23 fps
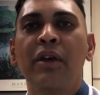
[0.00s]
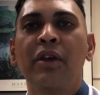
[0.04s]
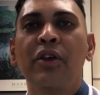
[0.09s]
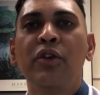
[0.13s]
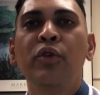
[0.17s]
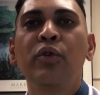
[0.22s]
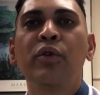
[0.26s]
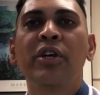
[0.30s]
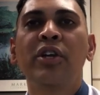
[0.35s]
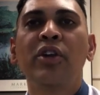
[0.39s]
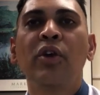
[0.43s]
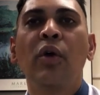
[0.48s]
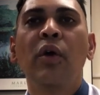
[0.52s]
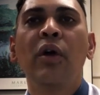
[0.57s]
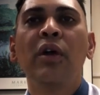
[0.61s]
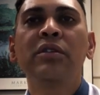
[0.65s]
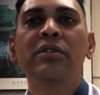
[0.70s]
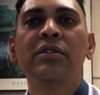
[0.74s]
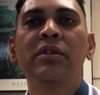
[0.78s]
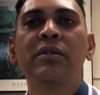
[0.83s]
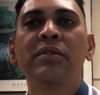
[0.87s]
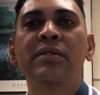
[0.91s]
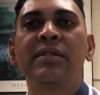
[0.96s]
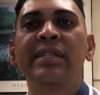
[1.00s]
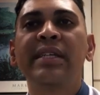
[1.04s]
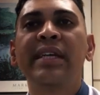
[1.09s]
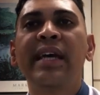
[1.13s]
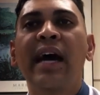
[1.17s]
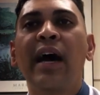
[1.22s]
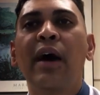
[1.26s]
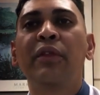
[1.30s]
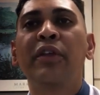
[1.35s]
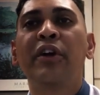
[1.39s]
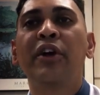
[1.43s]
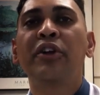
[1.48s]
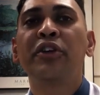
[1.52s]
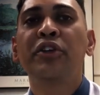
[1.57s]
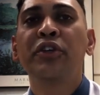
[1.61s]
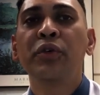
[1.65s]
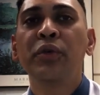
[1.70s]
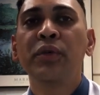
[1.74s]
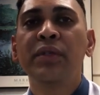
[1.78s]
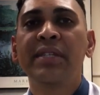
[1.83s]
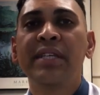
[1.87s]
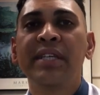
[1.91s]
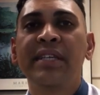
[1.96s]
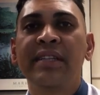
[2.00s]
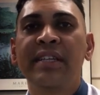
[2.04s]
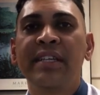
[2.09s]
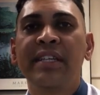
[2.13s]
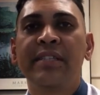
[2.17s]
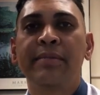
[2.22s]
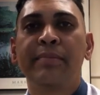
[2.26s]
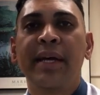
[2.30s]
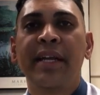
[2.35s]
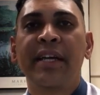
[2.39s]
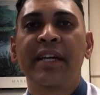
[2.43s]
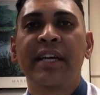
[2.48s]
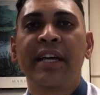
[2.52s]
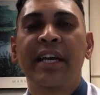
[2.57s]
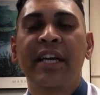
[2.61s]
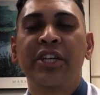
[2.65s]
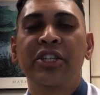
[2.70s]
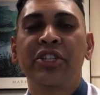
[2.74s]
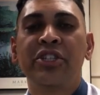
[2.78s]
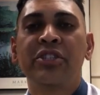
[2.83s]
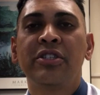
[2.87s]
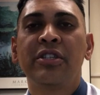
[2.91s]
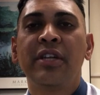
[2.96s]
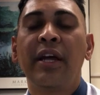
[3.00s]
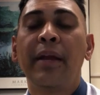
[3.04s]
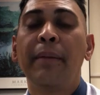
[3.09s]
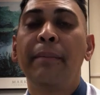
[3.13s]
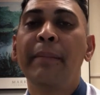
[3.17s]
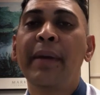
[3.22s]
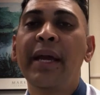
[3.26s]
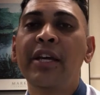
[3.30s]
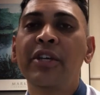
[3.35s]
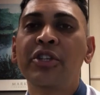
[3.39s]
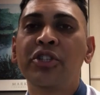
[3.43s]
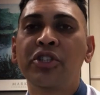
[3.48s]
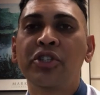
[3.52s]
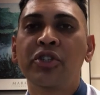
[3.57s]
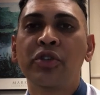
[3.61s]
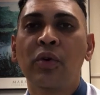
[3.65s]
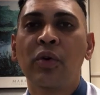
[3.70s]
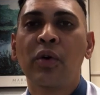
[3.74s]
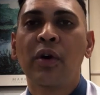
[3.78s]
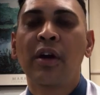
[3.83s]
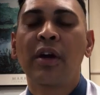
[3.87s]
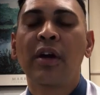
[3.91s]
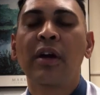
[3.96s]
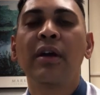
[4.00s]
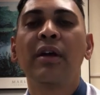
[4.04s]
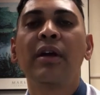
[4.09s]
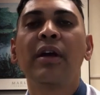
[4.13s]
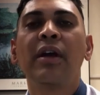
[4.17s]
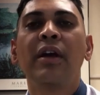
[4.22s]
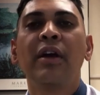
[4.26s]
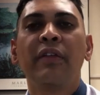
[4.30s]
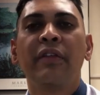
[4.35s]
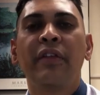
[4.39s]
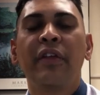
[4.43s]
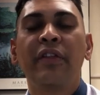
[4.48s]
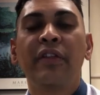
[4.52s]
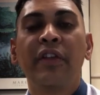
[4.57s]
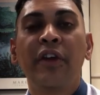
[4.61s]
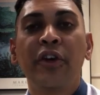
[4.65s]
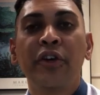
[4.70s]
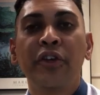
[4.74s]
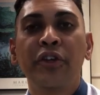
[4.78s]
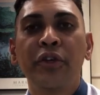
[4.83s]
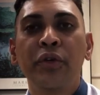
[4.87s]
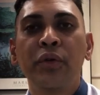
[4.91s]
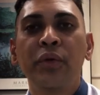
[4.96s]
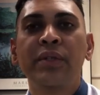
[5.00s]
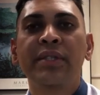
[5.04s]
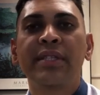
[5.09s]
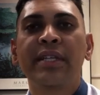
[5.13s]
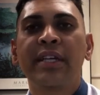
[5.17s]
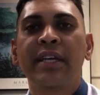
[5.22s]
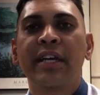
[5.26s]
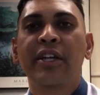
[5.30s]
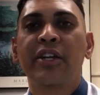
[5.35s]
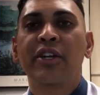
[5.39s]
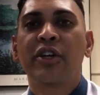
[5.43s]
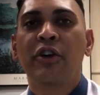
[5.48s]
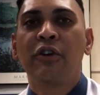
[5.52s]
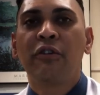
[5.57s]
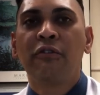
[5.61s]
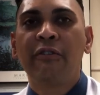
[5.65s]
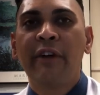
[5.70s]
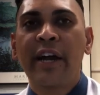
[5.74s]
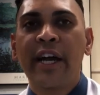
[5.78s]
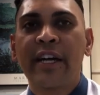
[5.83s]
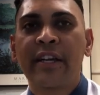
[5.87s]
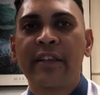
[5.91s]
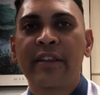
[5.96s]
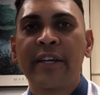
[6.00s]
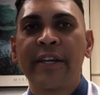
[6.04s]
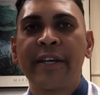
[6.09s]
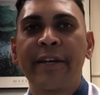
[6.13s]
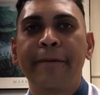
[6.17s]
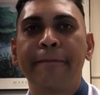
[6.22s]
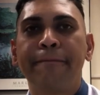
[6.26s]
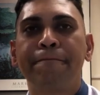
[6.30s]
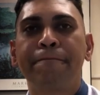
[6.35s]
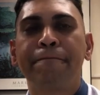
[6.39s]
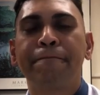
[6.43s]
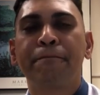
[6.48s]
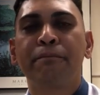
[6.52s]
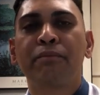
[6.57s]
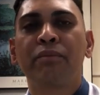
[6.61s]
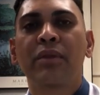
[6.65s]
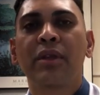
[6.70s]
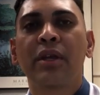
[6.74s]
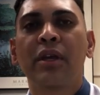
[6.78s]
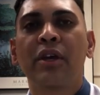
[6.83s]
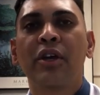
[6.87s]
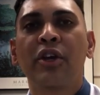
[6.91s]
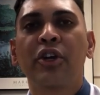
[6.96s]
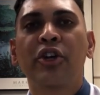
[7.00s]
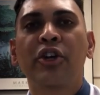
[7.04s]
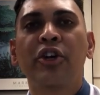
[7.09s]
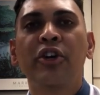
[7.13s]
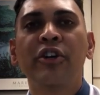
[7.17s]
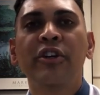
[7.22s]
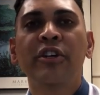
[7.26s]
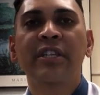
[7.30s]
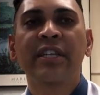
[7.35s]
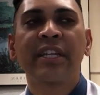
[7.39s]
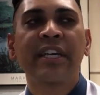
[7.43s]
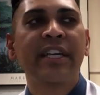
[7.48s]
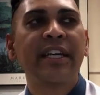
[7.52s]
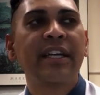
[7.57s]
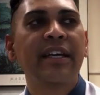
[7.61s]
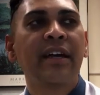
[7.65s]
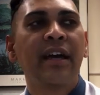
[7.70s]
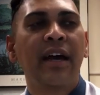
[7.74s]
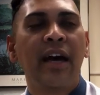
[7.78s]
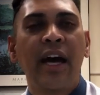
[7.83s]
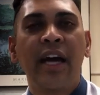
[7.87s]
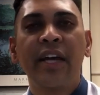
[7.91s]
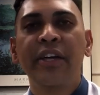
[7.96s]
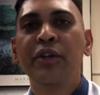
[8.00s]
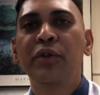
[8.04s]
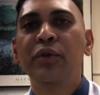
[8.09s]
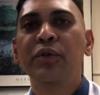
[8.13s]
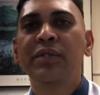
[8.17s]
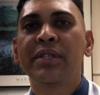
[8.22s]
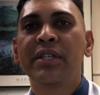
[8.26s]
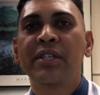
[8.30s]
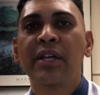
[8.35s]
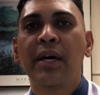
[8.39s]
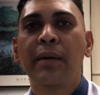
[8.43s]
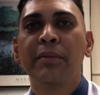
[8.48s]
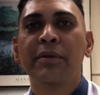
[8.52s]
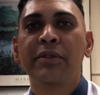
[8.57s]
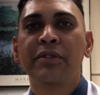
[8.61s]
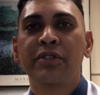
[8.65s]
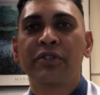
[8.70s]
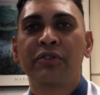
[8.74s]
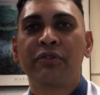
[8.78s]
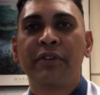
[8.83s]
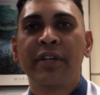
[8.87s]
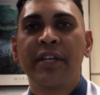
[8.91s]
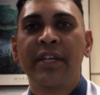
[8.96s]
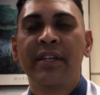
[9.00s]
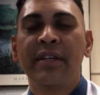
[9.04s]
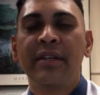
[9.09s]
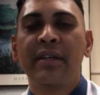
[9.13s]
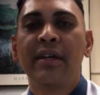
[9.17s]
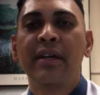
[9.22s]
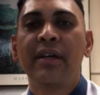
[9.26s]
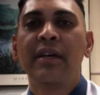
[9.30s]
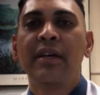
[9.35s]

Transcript: You can also see how they're using these medication and make sure that they're using it correctly. Currently, I use a double screen.